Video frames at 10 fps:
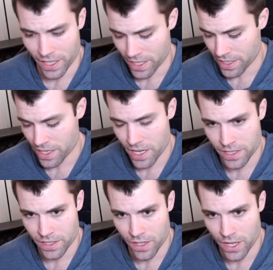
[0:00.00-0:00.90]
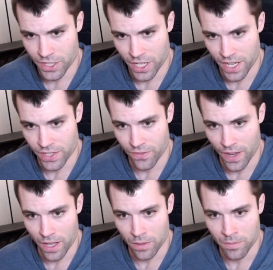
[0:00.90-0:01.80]
index.js
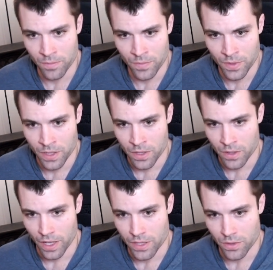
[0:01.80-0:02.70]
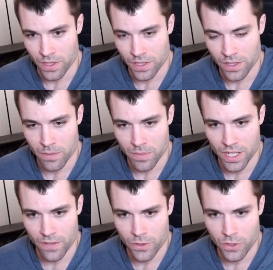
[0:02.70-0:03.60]
file. Okay, so this is going to be,
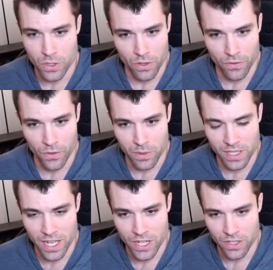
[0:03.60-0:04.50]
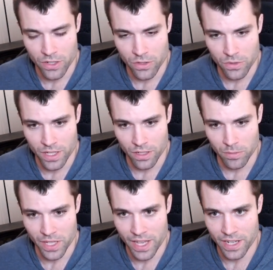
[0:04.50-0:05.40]
if you just go to /ToDos, it'll
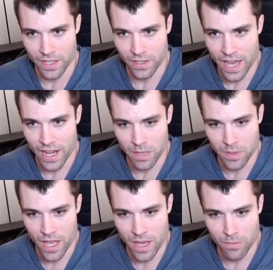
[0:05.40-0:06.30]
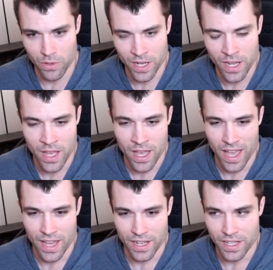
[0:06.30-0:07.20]
be hitting that API endpoint.
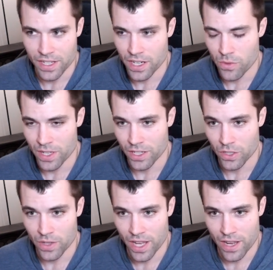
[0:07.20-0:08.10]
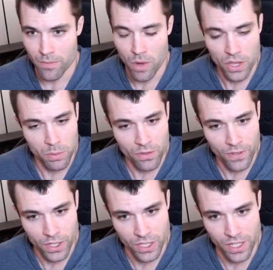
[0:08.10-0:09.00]
And in here, we can create multiple
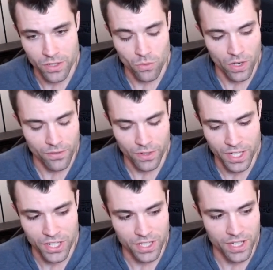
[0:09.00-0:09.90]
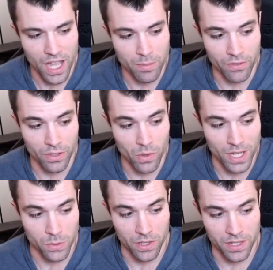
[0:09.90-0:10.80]
functions, one for each type of
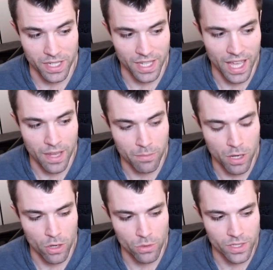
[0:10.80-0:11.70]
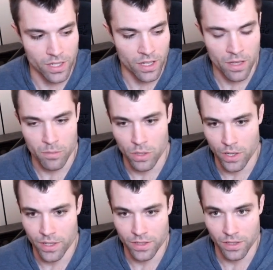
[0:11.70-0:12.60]
request, whether it's a get, post,
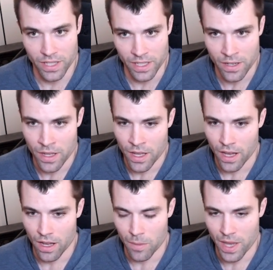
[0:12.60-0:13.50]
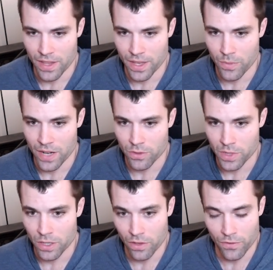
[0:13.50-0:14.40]
put, delete. And then whenever we
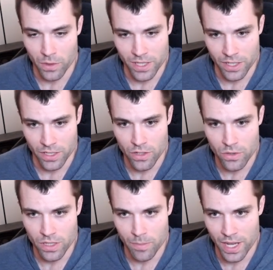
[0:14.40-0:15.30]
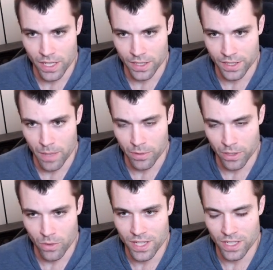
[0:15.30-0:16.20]
go to /ToDos, depending on the type of
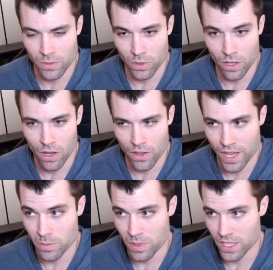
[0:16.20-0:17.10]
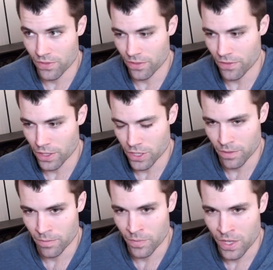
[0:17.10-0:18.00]
request, it will call that specific function.
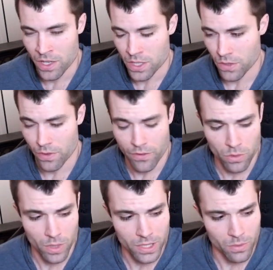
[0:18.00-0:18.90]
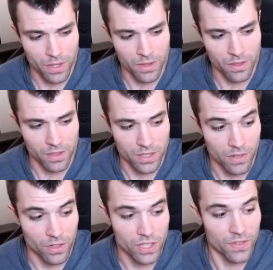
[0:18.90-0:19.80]
So if you ever worked with
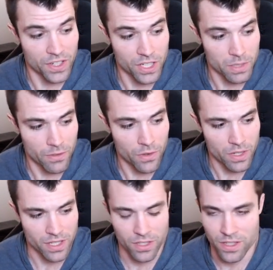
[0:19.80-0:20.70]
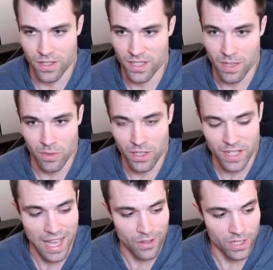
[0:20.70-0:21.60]
serverless functions before, this is similar to
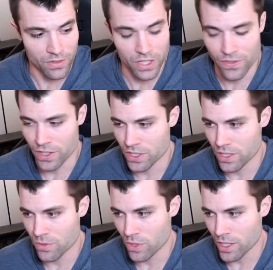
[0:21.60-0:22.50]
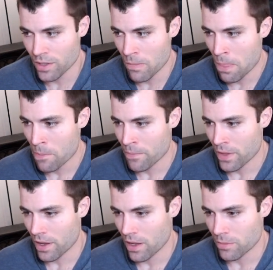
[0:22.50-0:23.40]
how serverless functions work.
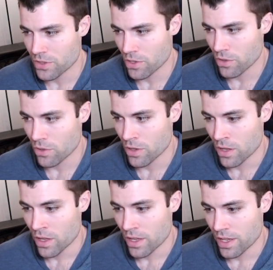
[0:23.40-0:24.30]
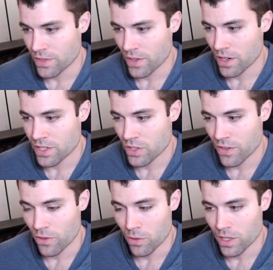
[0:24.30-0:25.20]
So it's very
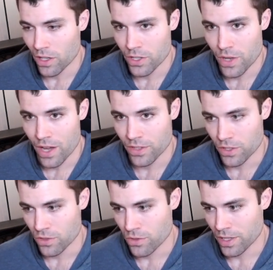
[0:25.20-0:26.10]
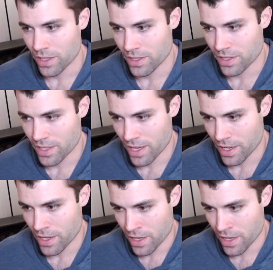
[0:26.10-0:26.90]
straightforward. All you have to do is say